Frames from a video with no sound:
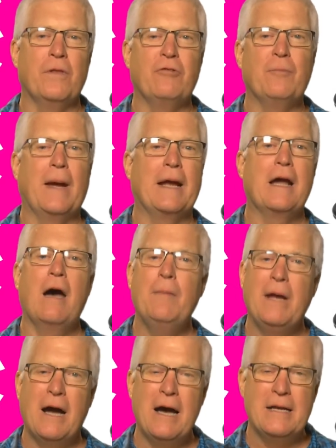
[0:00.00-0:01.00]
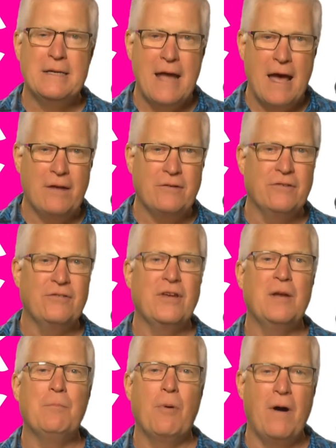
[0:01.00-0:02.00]
us by coming on down to
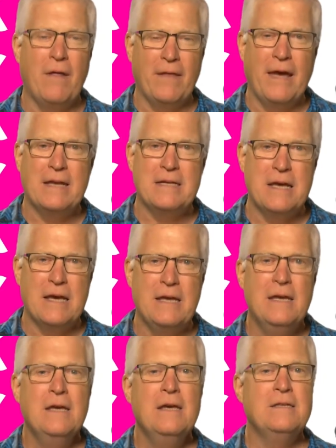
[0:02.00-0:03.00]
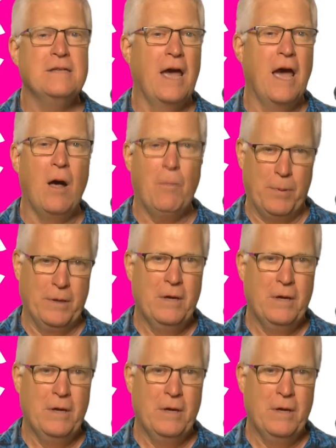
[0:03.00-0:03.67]
St. Paul that day to help.